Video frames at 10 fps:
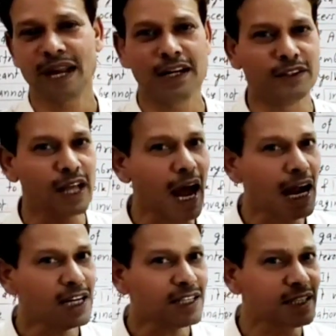and
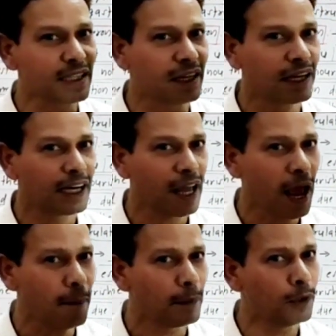that single-layered
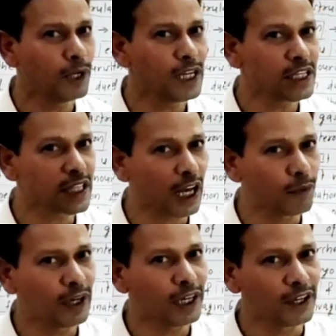embryo is
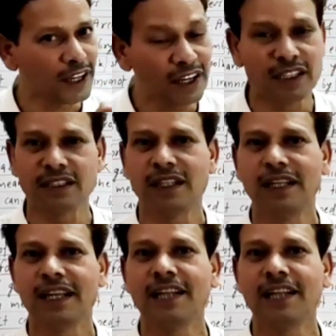converted here